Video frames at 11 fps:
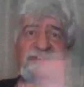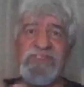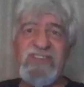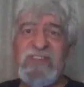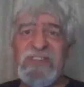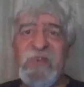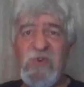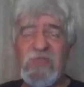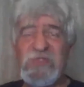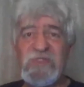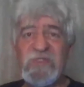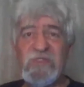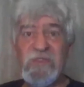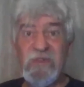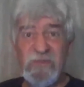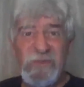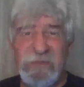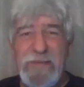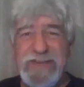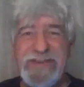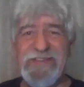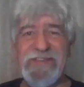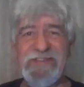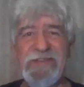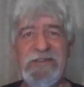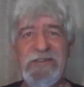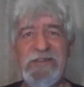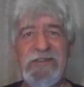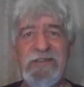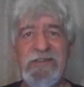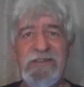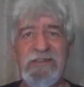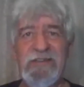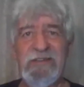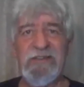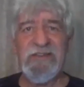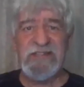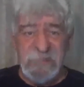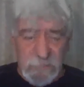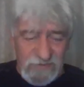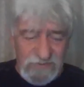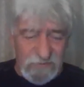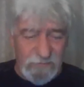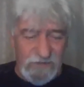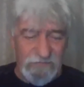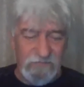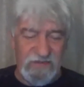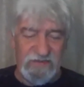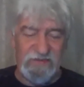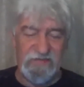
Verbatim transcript: change course, we're paying. There's a price to pay for that.